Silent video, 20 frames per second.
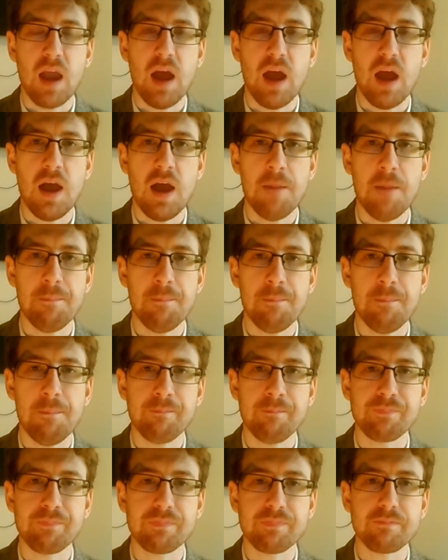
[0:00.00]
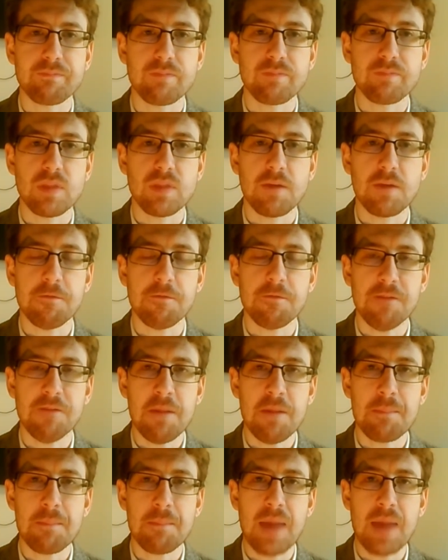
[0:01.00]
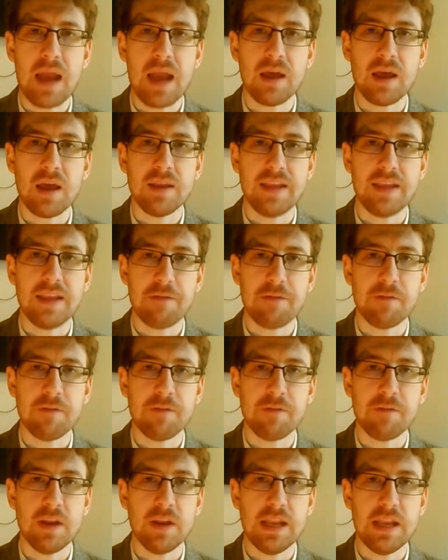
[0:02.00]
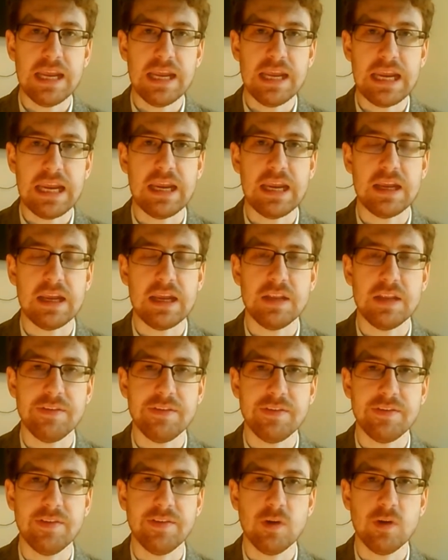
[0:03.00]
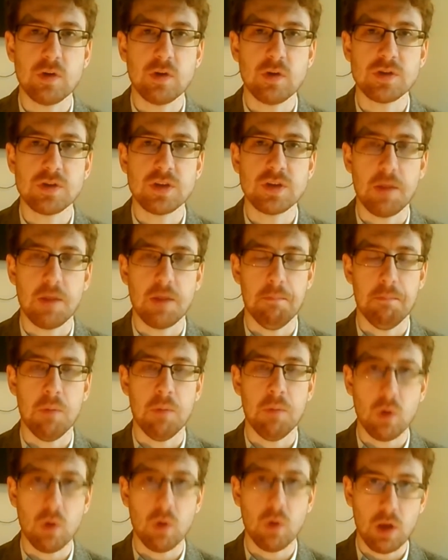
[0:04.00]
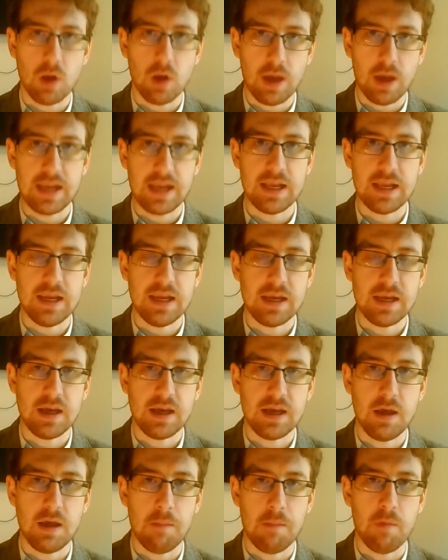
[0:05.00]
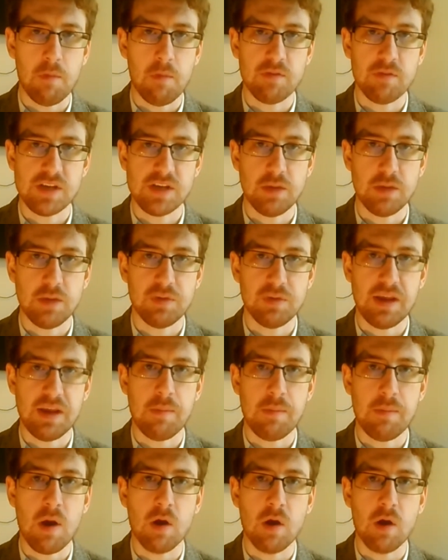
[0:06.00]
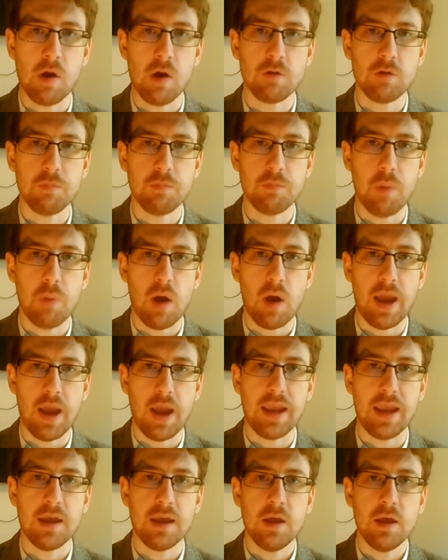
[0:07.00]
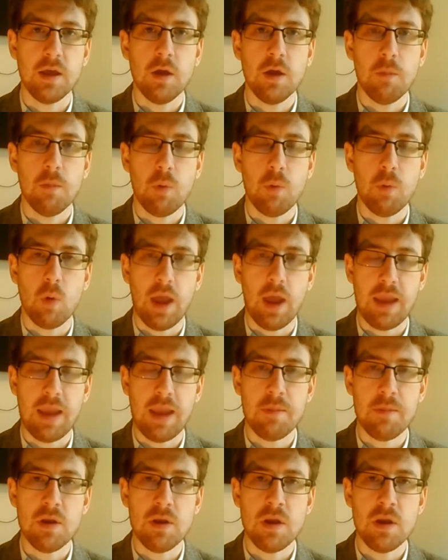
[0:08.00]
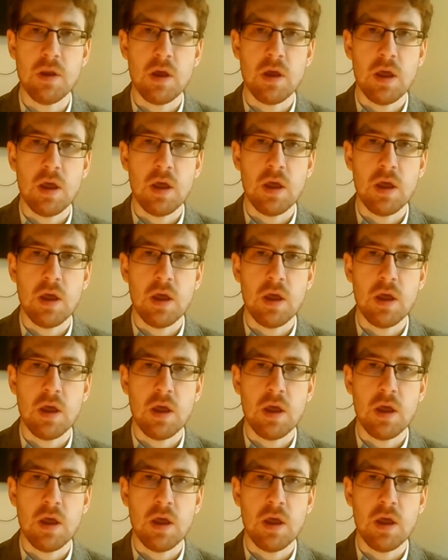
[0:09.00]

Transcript: Um, Finn Balor definitely looks more likely. Um, obviously, he was earmarked by Paul Heyman,